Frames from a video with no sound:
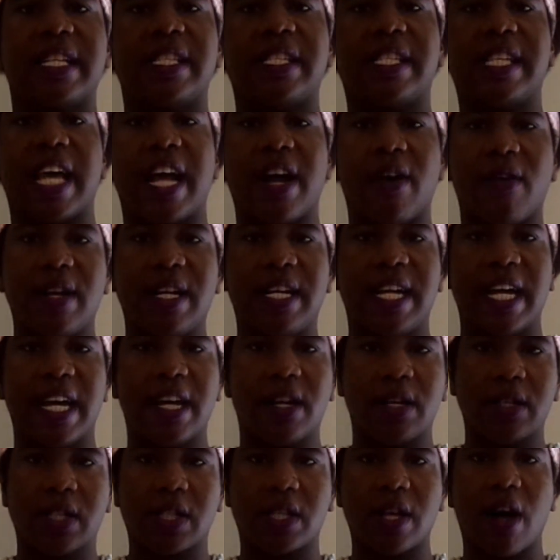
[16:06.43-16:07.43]
Terry
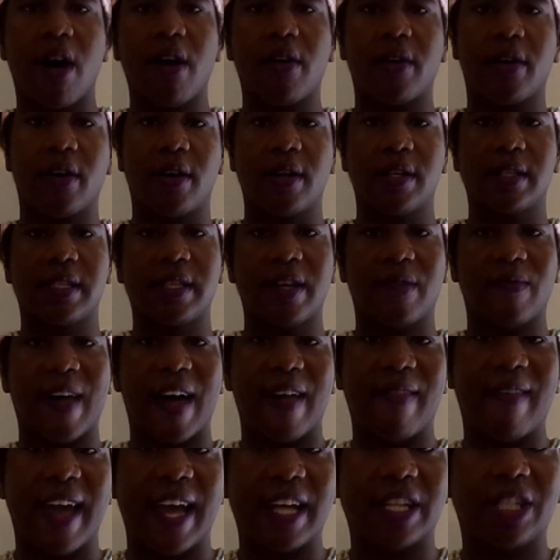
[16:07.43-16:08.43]
did assault her and stuff
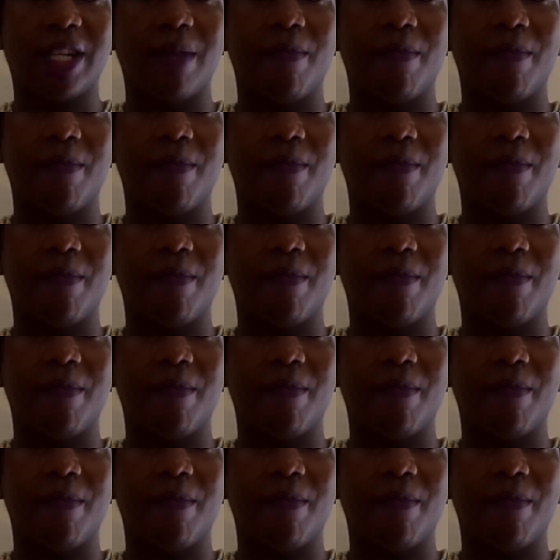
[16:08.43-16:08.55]
like that.